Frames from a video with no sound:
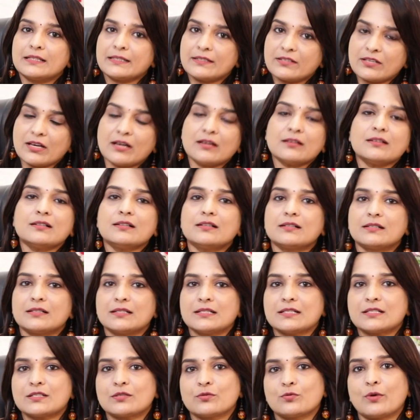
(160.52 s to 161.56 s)
Young
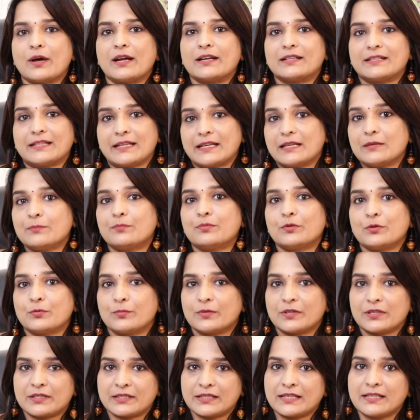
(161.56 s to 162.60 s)
girls who attain
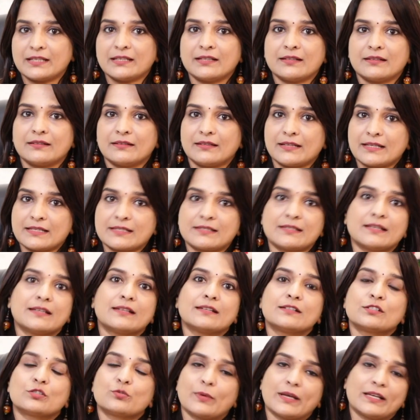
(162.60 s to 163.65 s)
puberty less
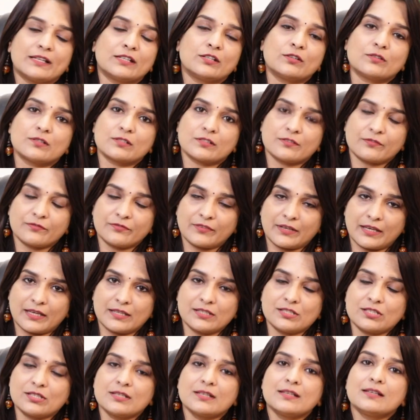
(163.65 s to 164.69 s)
than 12 years of
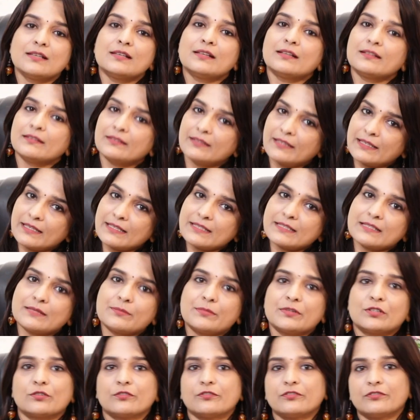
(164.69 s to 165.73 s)
age, there is a
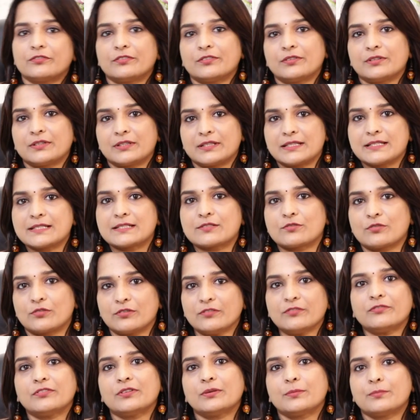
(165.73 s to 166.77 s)
bit of risk
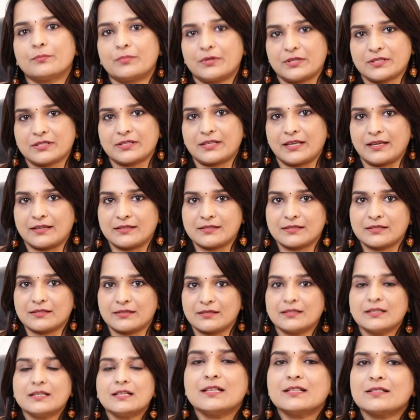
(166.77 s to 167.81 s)
of breast
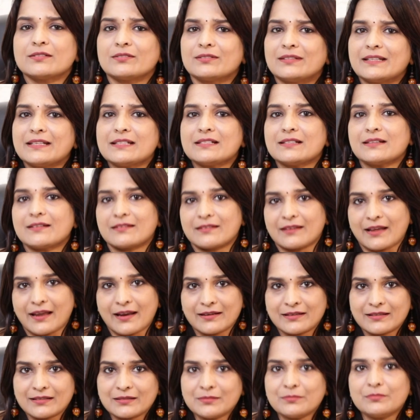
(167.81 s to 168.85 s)
cancer. So these are
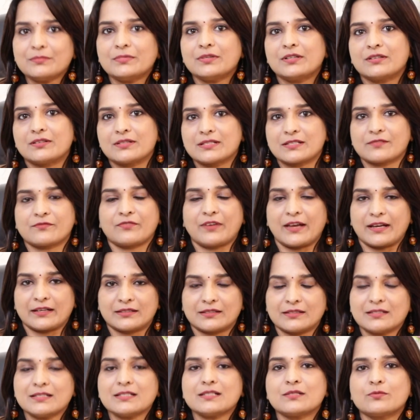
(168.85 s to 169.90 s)
random risk
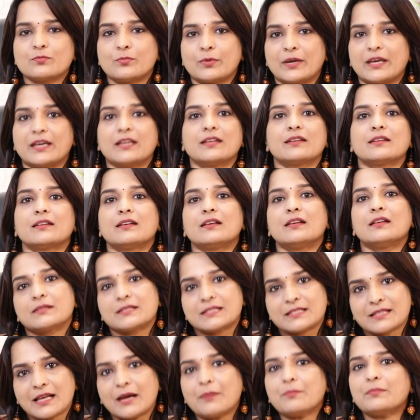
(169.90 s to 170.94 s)
factors where
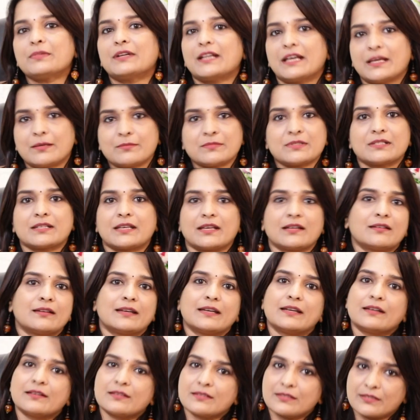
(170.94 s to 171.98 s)
sometimes can
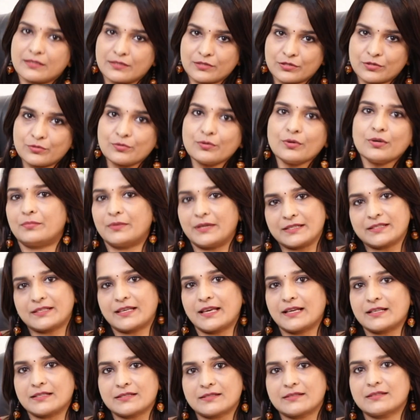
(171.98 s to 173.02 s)
lead us into breast
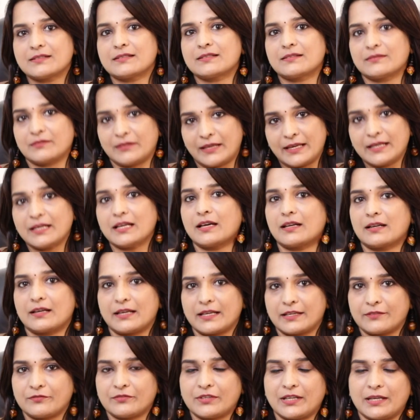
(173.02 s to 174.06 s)
cancers in our
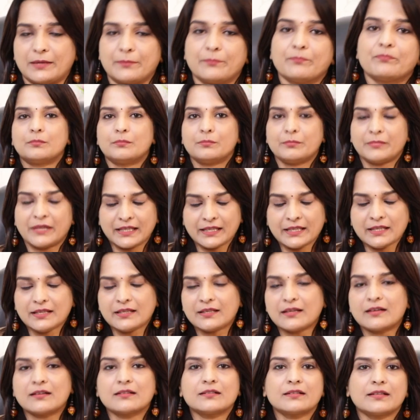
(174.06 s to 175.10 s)
lifetime.
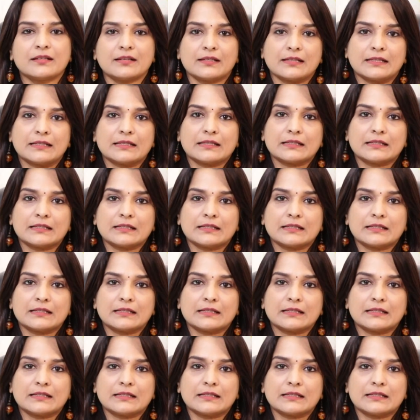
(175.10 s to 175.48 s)
Many young